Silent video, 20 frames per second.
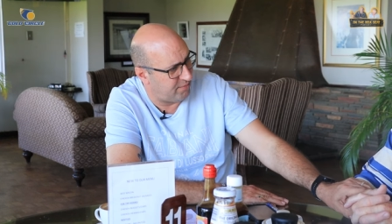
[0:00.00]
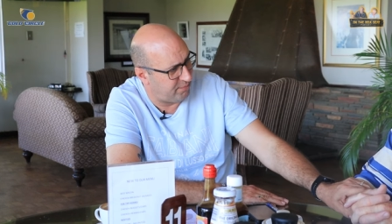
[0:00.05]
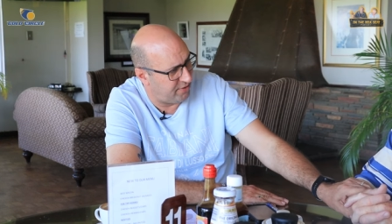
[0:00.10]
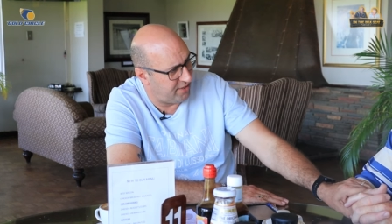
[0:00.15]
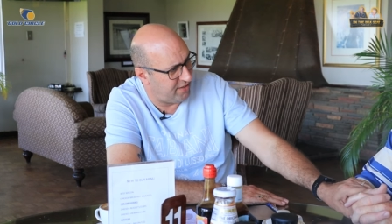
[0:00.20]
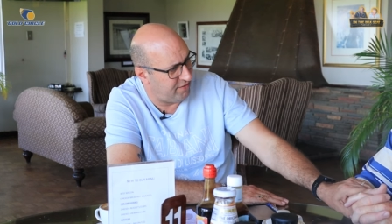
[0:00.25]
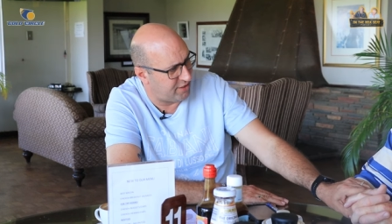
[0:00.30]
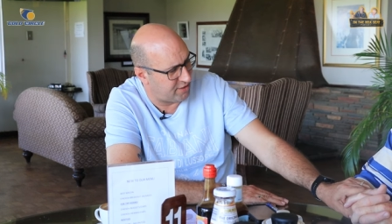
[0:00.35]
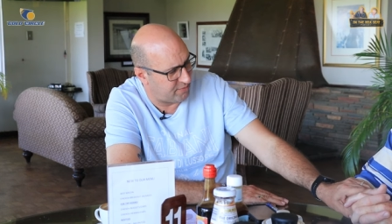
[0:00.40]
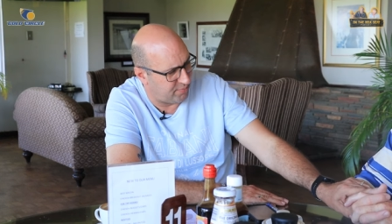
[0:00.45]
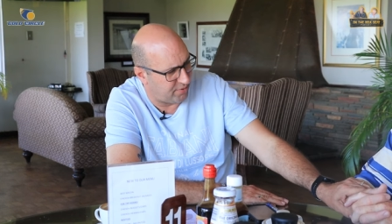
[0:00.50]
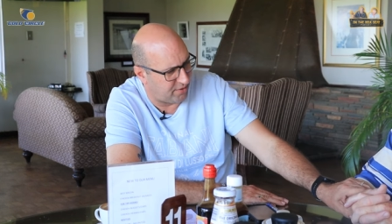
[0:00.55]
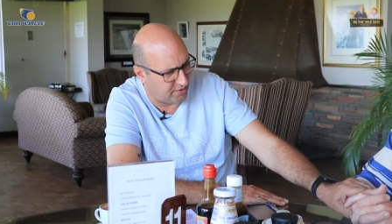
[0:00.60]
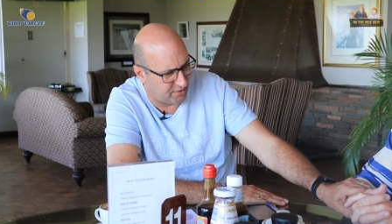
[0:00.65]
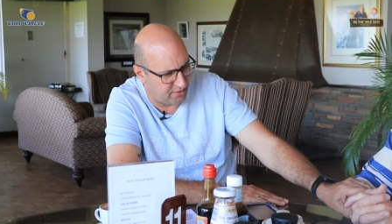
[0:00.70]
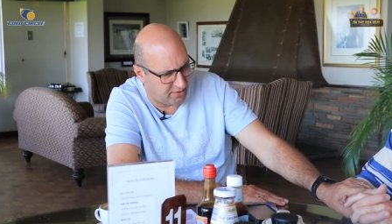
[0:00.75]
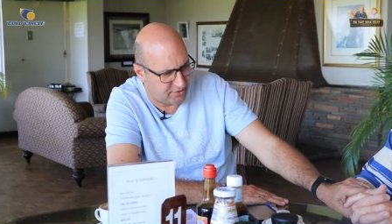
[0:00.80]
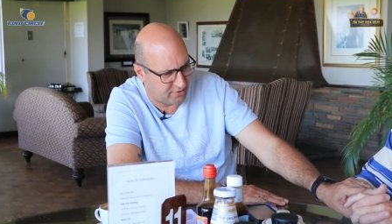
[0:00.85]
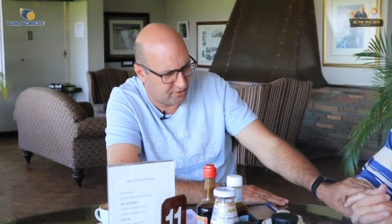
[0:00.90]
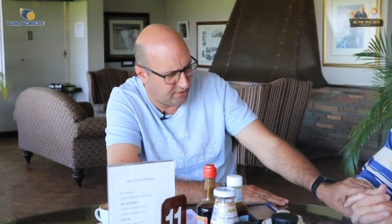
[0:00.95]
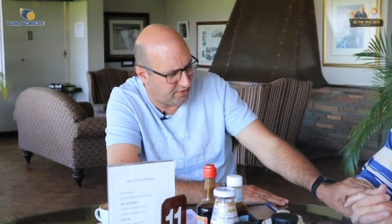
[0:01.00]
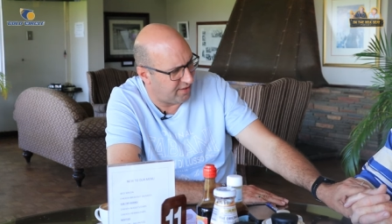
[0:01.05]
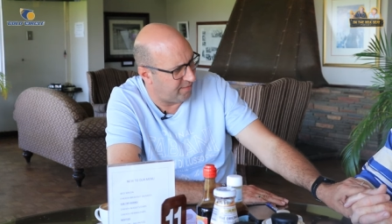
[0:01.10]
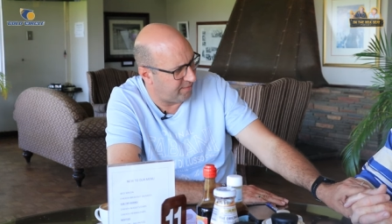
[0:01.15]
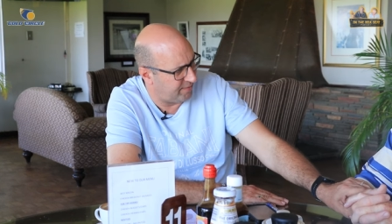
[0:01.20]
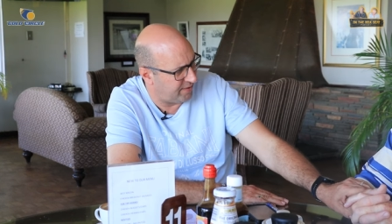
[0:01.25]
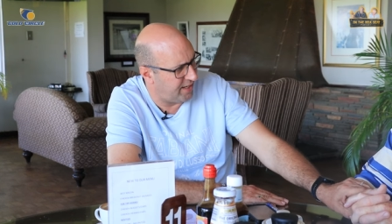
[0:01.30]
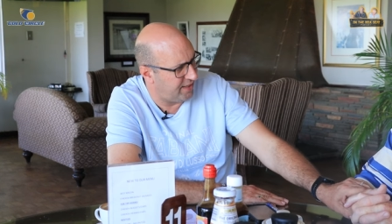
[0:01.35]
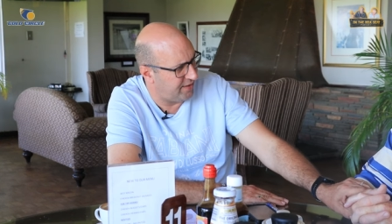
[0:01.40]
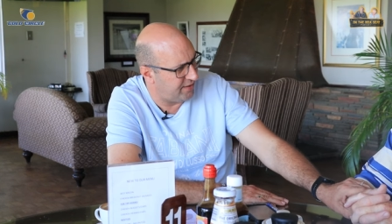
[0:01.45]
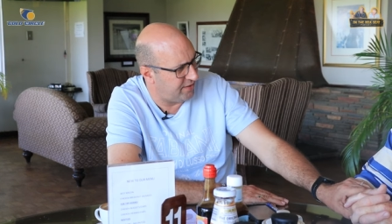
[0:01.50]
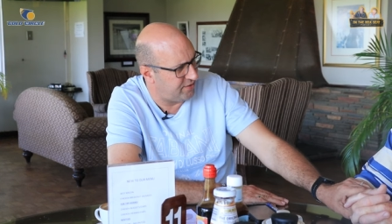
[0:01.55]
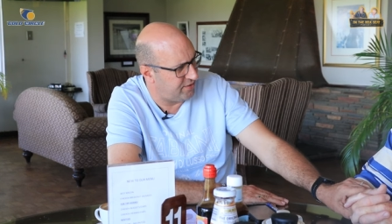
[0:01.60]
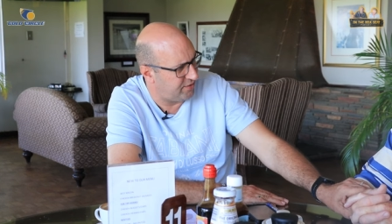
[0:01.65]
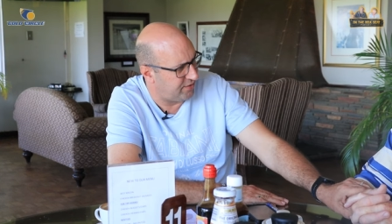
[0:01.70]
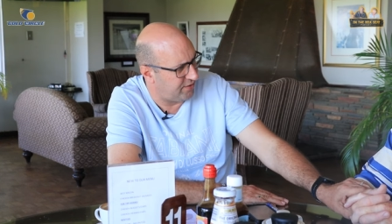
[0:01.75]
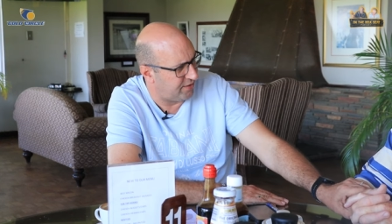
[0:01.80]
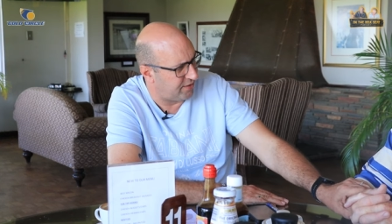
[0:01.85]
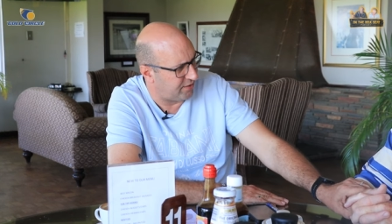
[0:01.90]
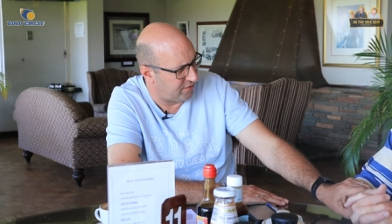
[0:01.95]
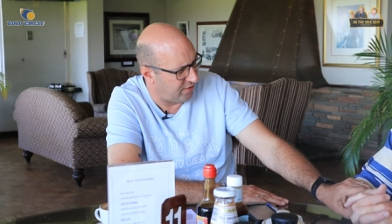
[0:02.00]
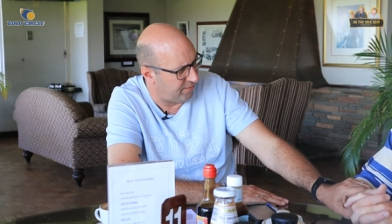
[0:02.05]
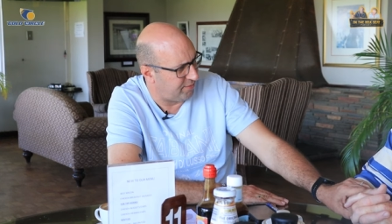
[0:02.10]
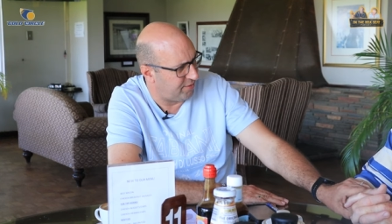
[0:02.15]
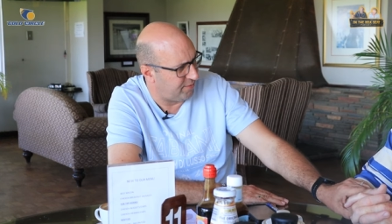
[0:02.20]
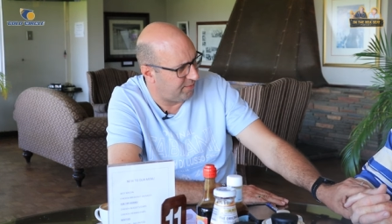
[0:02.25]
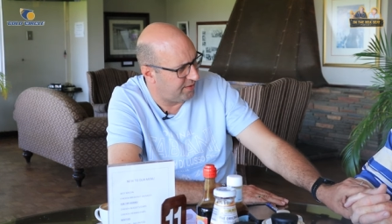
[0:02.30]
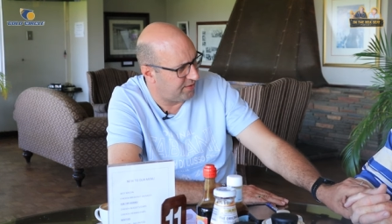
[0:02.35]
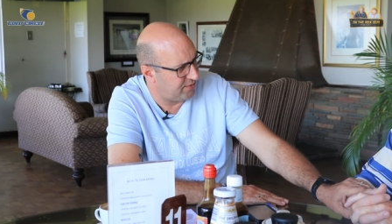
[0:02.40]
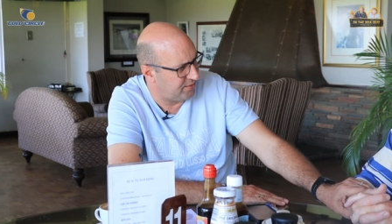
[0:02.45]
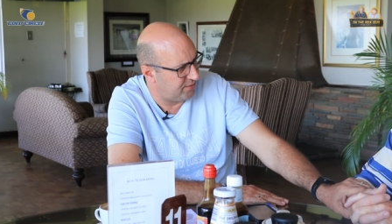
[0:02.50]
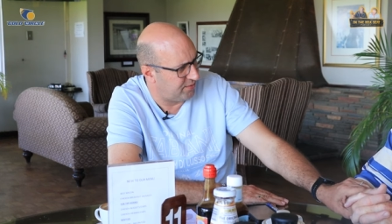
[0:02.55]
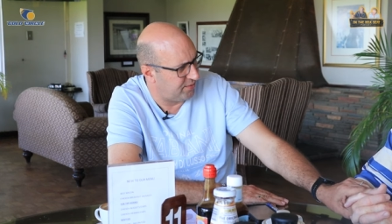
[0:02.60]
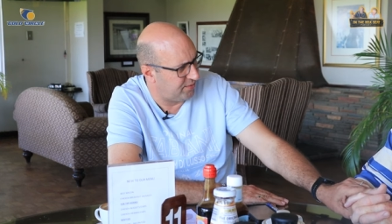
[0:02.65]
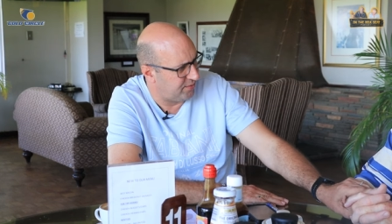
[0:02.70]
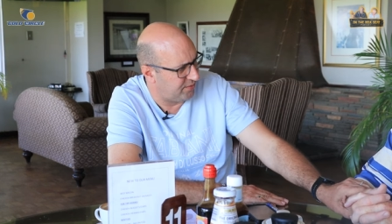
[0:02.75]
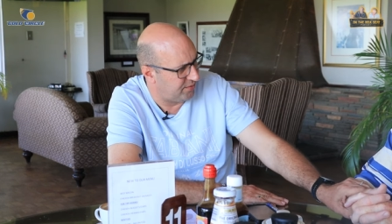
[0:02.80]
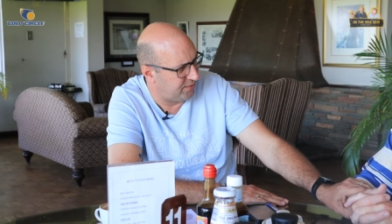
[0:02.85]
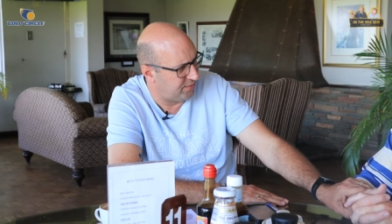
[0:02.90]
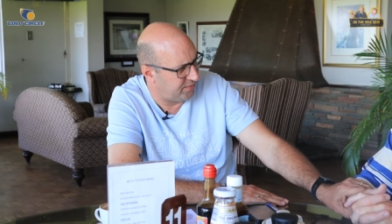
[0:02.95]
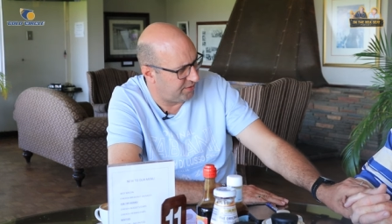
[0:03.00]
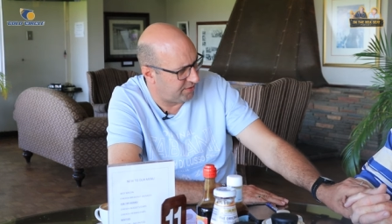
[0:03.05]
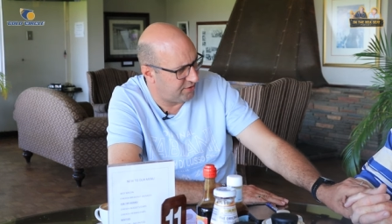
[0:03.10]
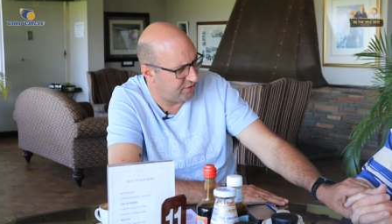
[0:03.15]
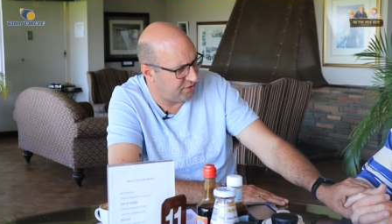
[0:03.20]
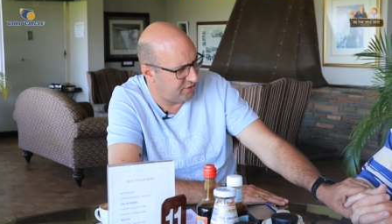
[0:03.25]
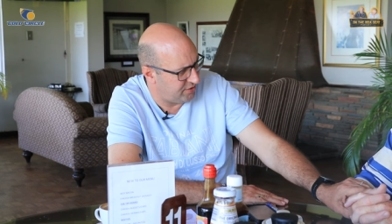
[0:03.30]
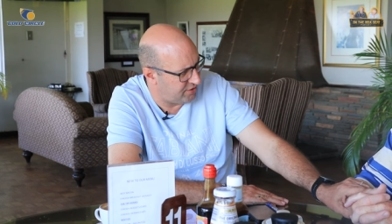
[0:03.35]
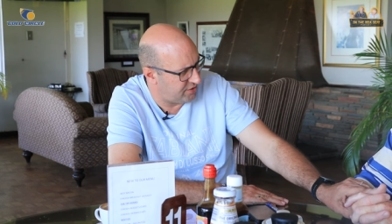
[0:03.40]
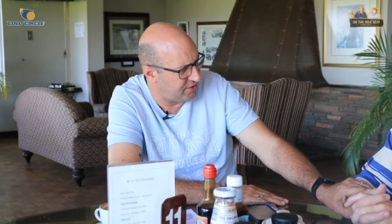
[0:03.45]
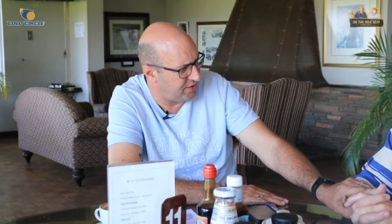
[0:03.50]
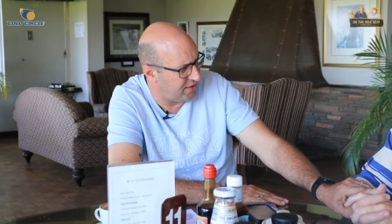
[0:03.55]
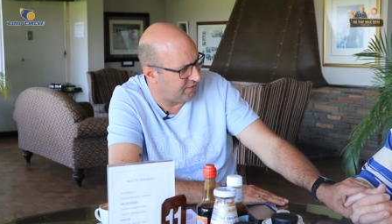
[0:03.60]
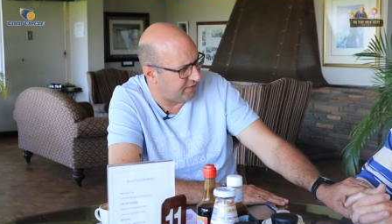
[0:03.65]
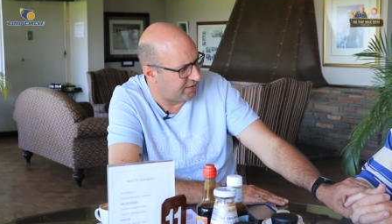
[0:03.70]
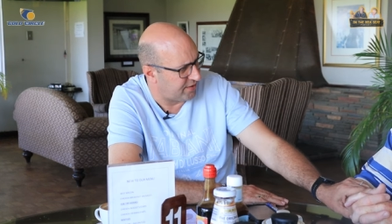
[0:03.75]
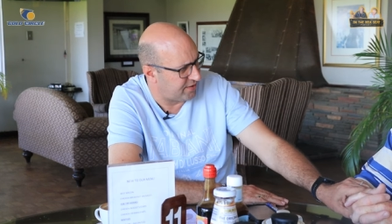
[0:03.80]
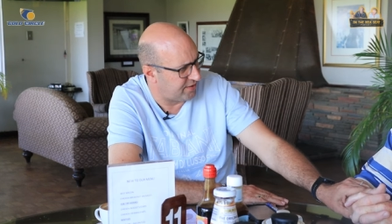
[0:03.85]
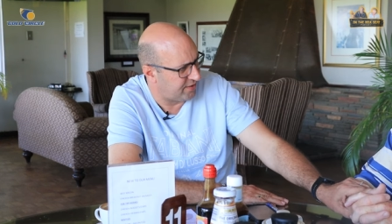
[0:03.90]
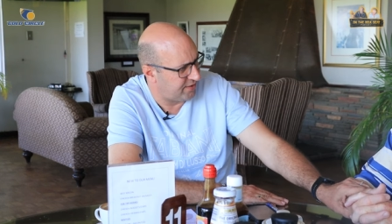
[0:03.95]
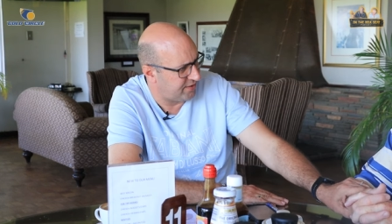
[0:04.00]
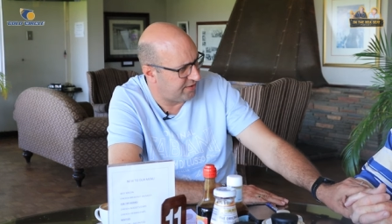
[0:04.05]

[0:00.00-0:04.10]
uh, previous podcast, good. I'm glad that you got a compliment, or, or, because you deserve it.